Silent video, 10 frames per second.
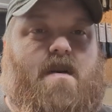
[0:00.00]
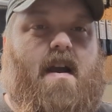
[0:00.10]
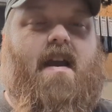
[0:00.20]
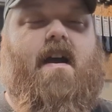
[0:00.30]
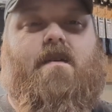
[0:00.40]

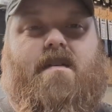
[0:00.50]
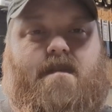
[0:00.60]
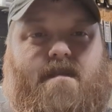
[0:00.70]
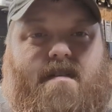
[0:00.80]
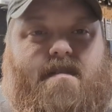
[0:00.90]
try out
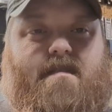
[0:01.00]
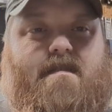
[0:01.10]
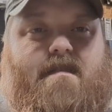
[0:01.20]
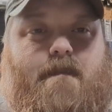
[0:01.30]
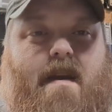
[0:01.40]
different
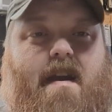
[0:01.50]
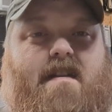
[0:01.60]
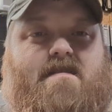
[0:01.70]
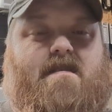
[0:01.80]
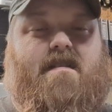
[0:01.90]

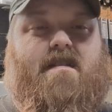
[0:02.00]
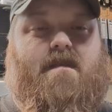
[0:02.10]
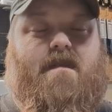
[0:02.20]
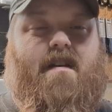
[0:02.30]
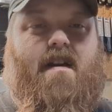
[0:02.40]
baits in a
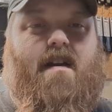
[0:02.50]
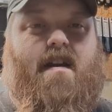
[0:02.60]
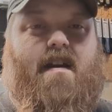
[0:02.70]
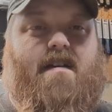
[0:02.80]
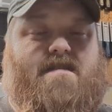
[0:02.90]
different
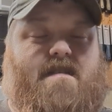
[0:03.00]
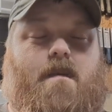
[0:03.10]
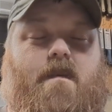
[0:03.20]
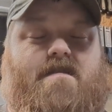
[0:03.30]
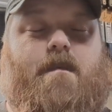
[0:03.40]
area, see
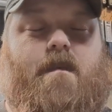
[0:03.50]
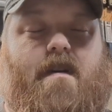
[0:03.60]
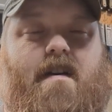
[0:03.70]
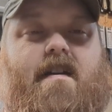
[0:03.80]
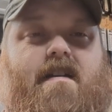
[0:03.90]
what's
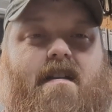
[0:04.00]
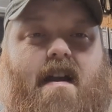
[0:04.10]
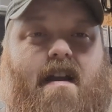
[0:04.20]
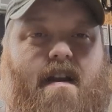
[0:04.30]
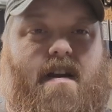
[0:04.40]
working in
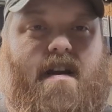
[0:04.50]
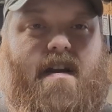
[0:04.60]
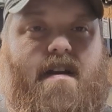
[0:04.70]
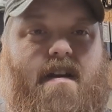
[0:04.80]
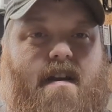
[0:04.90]
that
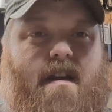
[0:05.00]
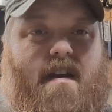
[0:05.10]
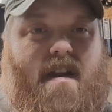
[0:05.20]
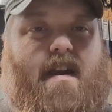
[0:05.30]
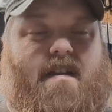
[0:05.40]
area,
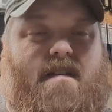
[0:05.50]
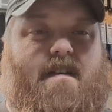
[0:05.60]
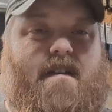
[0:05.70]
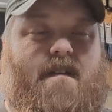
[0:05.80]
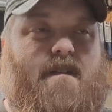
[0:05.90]
and
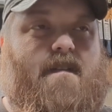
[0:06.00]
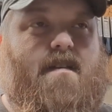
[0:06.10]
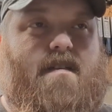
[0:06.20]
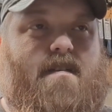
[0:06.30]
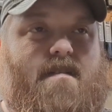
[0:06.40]

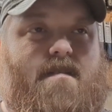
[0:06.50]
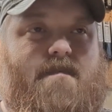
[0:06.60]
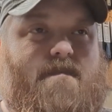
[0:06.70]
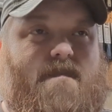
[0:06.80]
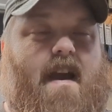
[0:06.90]

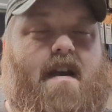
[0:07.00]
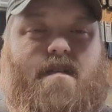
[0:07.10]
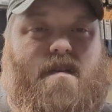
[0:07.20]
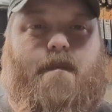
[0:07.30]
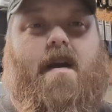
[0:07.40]
yeah,
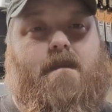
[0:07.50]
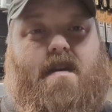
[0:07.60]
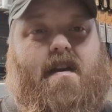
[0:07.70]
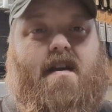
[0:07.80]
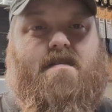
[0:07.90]
you might
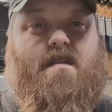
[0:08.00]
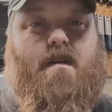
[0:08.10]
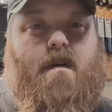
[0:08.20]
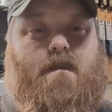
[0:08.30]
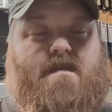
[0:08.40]
be catching
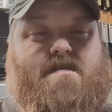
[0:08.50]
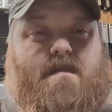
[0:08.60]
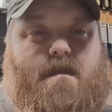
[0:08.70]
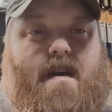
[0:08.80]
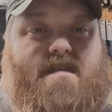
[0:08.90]
your own
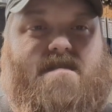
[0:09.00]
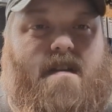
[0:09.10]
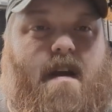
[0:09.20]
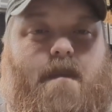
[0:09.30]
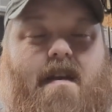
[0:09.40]
personal best.
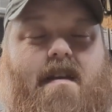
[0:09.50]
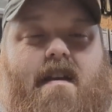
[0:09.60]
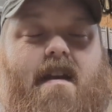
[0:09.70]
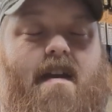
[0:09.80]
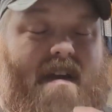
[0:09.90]

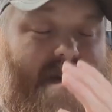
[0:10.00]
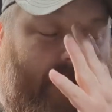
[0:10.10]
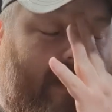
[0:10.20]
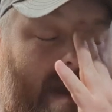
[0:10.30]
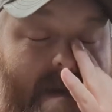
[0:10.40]

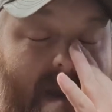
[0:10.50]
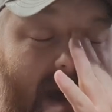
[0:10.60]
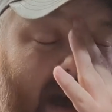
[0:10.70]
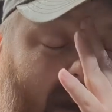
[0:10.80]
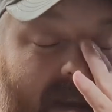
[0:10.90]
When I
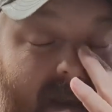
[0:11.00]
caught